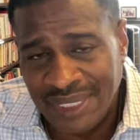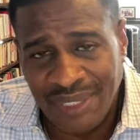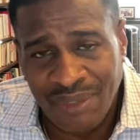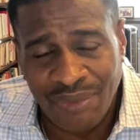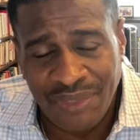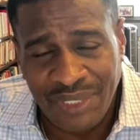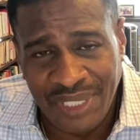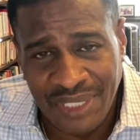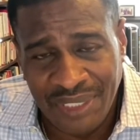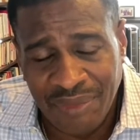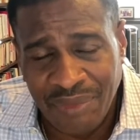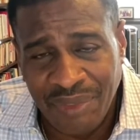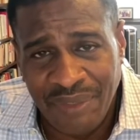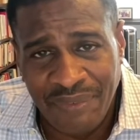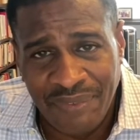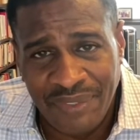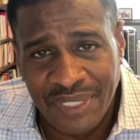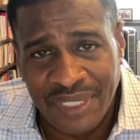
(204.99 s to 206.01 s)
They don't need to
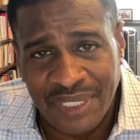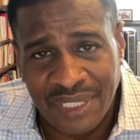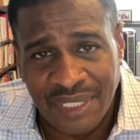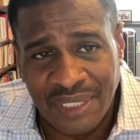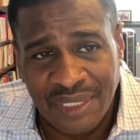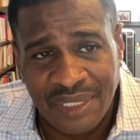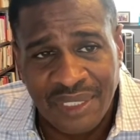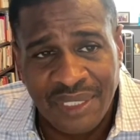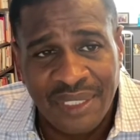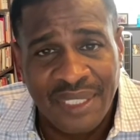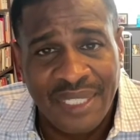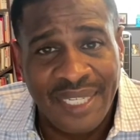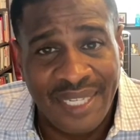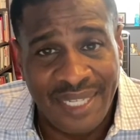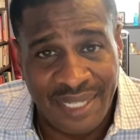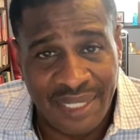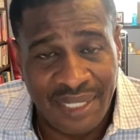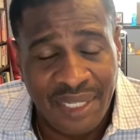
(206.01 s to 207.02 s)
revisit
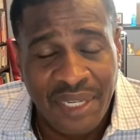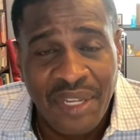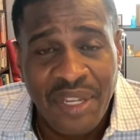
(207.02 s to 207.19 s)
it.